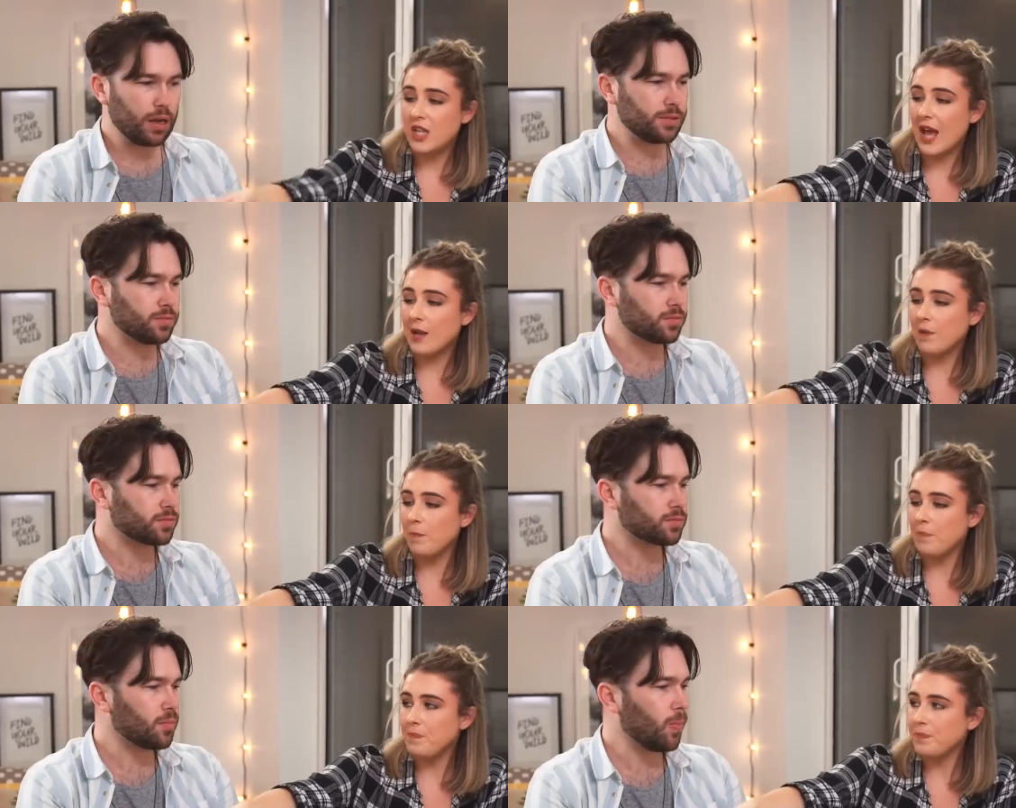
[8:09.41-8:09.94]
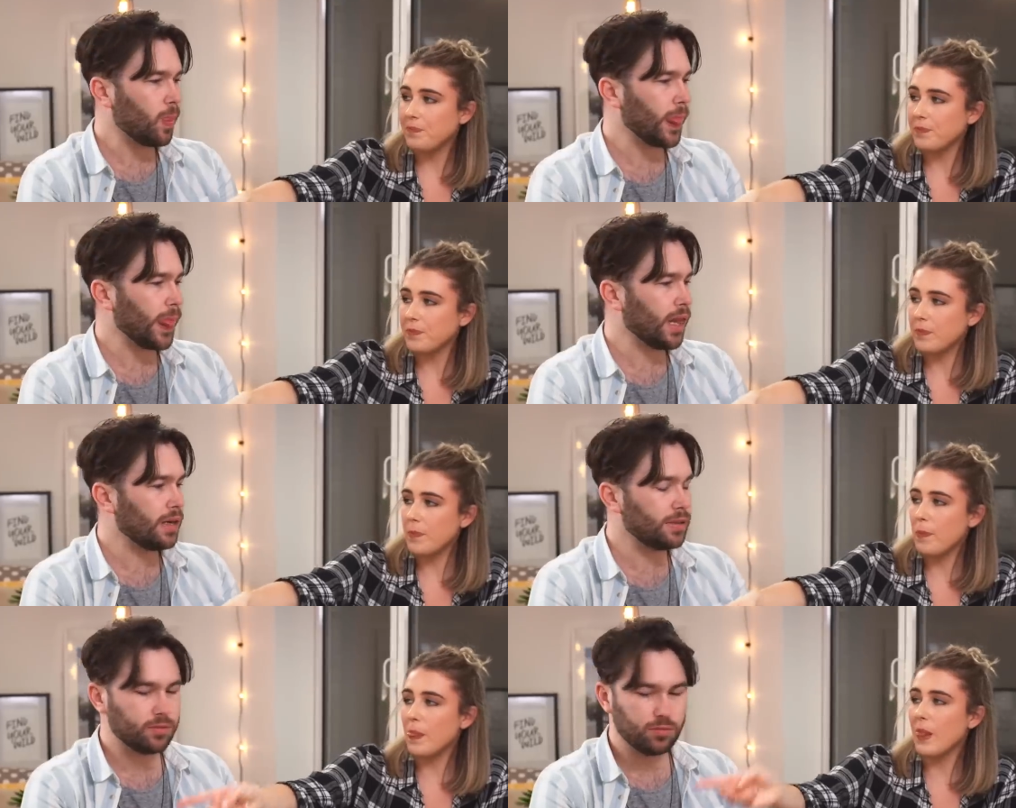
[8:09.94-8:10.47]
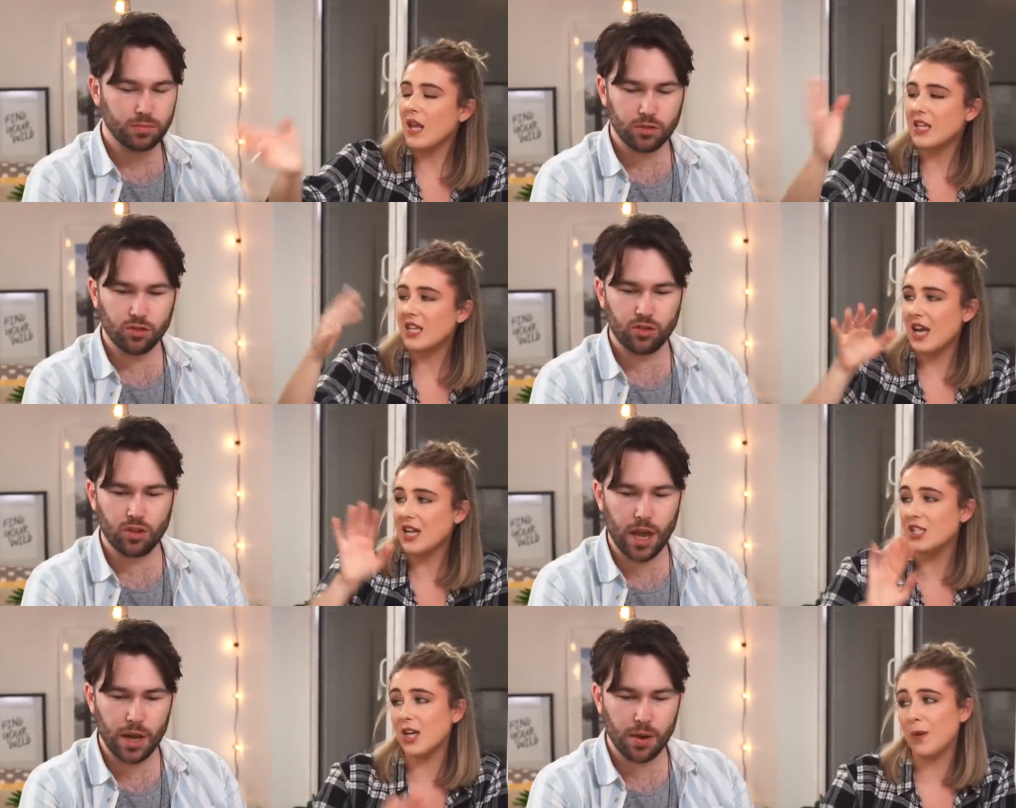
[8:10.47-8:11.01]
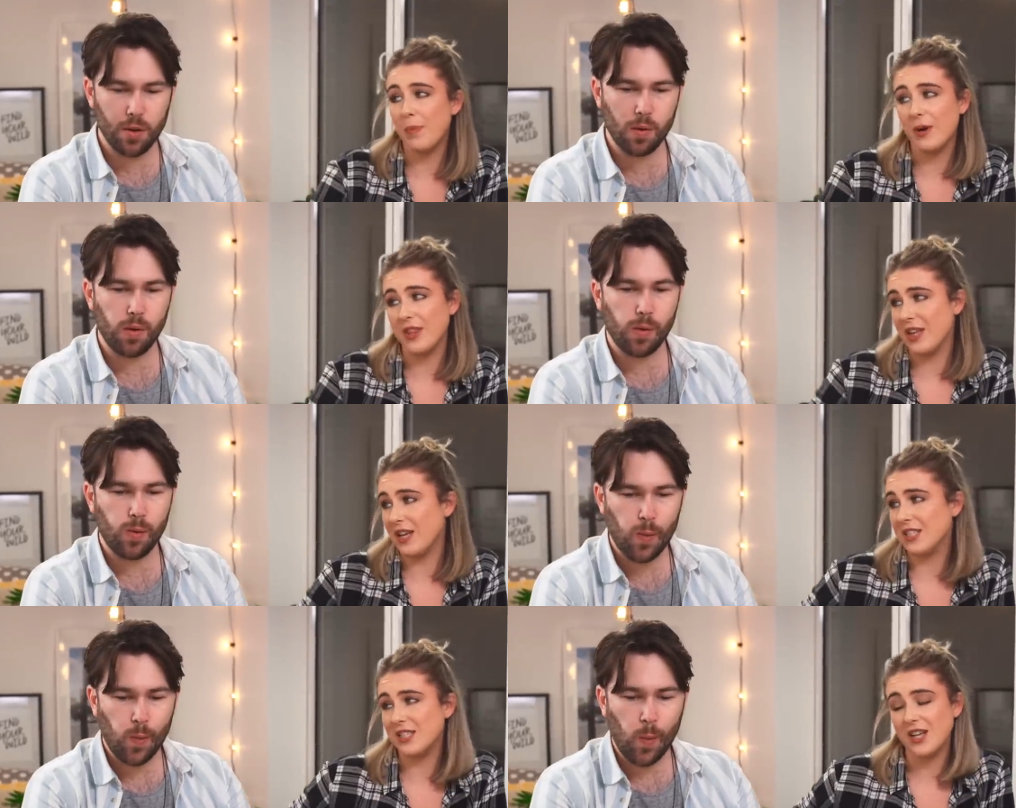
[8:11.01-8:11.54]
Speaker 1: 10 Ketchup, ten. I
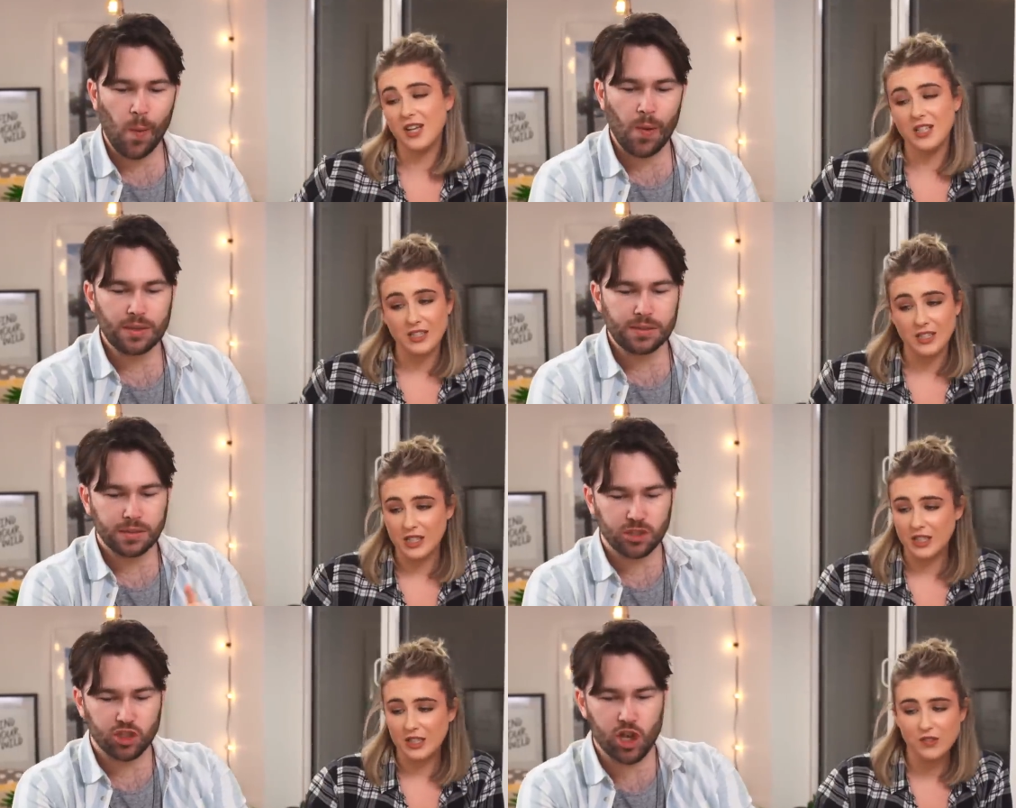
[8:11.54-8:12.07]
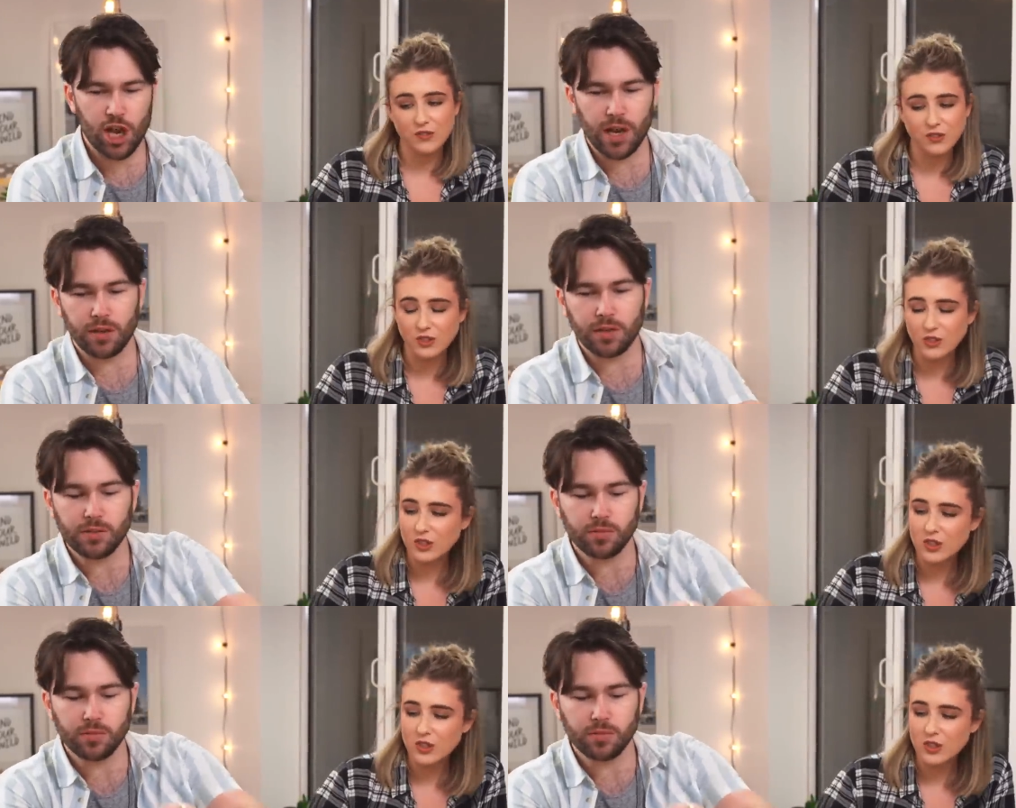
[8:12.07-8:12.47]
think, is nine and a half. Ten.